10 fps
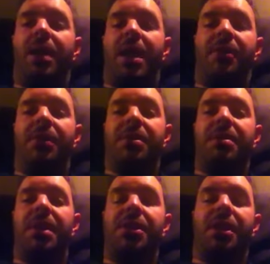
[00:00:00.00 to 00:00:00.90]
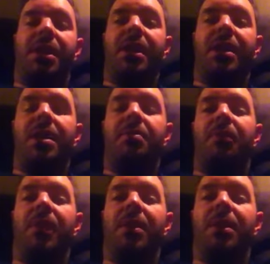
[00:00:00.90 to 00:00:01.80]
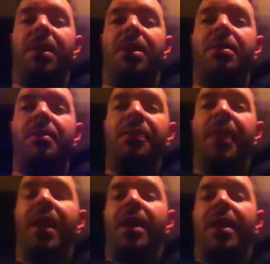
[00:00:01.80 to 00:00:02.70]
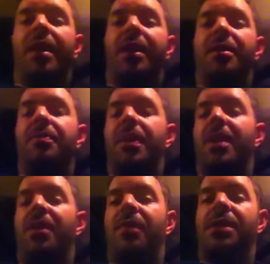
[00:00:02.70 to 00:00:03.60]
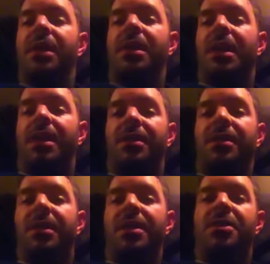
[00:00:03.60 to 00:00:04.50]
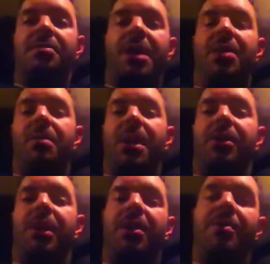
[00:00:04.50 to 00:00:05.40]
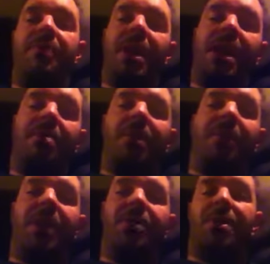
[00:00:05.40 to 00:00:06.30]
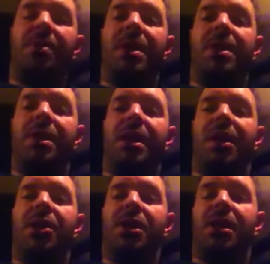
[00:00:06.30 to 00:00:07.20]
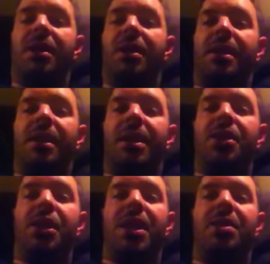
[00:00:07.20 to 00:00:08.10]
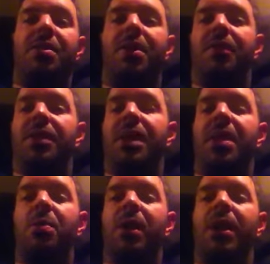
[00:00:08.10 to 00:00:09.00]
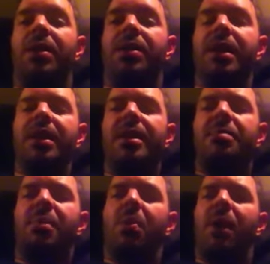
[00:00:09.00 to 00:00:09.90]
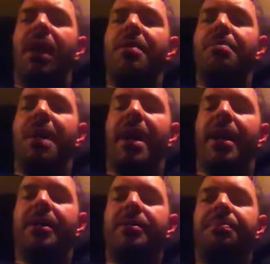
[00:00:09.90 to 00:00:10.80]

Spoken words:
ever so much, I'm going to keep following you, obviously, as I said, you may or may not know, I'm off out to India next year, in January for 10 weeks, but when I'm back,